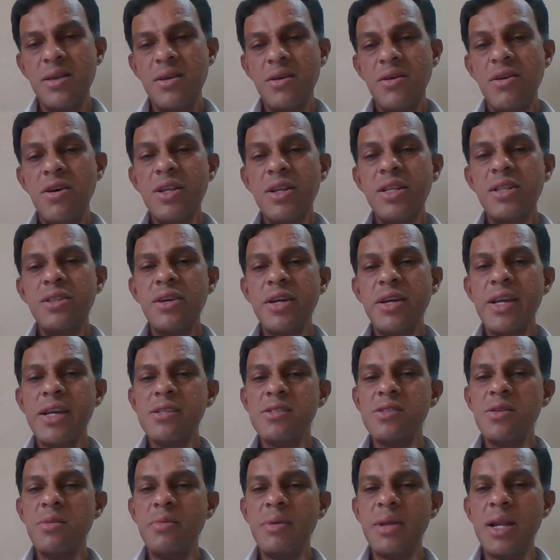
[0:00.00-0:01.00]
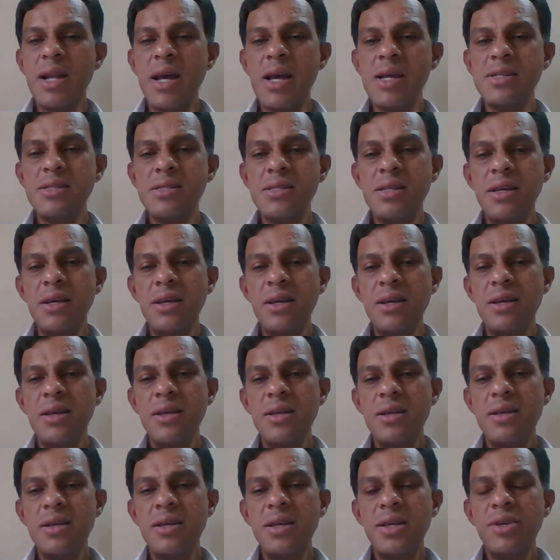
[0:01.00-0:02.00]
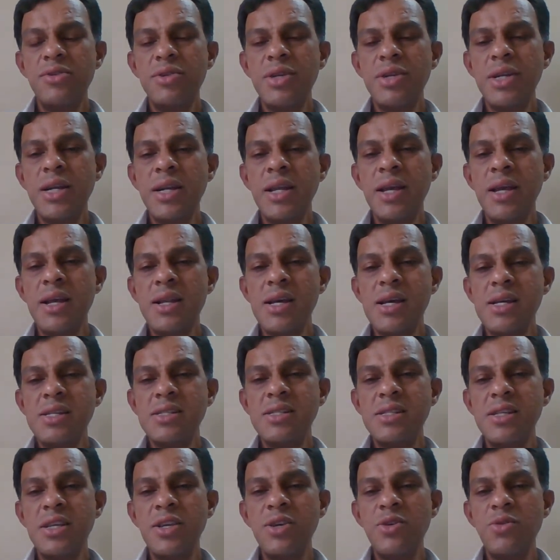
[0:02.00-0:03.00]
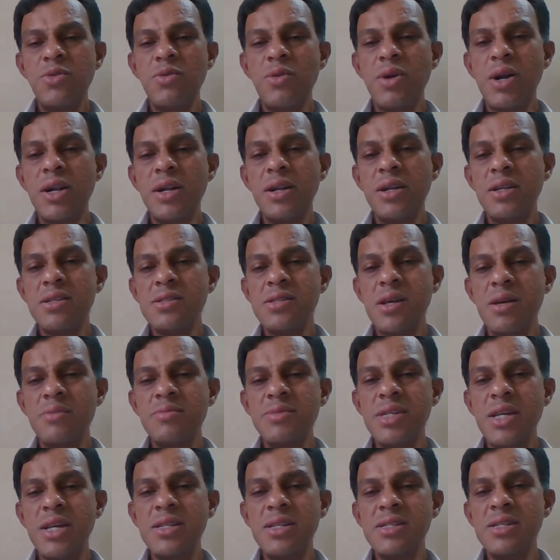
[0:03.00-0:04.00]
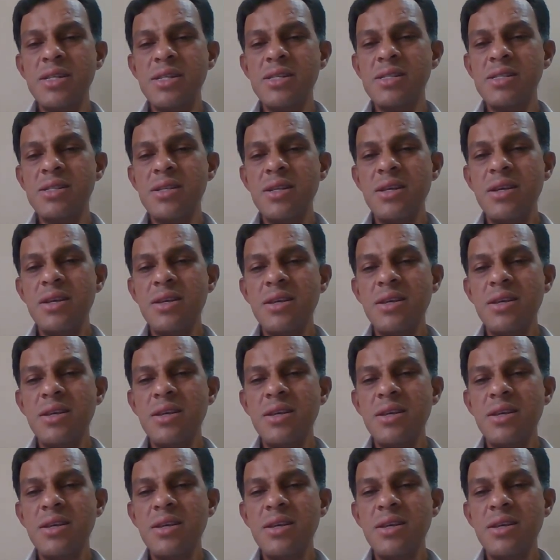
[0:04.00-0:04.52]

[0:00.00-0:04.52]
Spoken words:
Or in the case of LIC, you did a LIC, you want some changes,